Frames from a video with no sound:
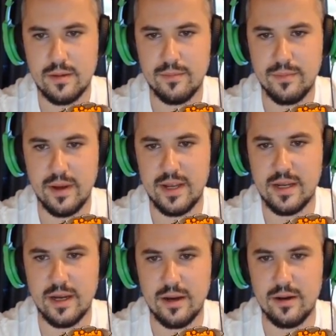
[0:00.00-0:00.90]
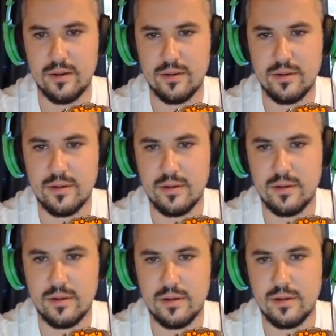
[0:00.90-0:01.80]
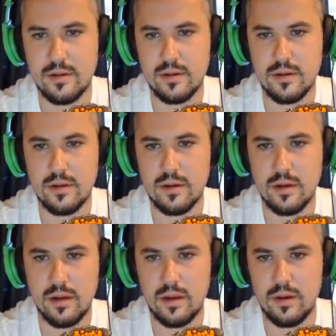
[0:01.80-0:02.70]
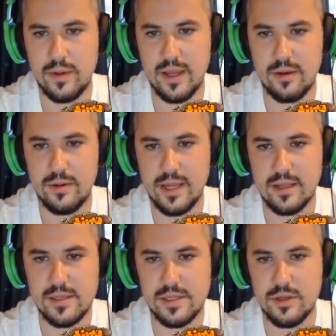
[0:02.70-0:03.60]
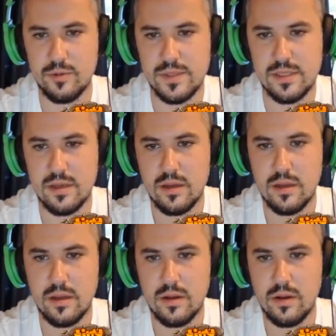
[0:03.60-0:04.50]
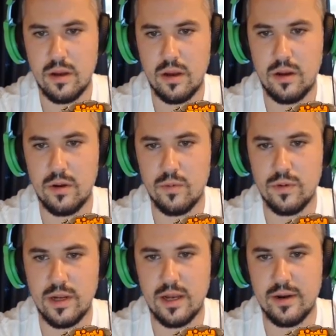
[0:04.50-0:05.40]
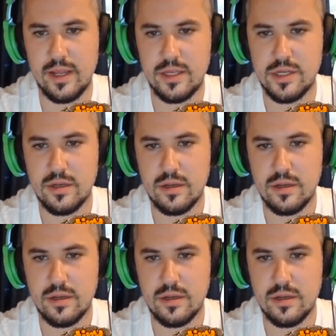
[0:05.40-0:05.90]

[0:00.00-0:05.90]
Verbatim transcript: Buy the cone. Oh wait, how do I get the scoops? Oh, one dollar each?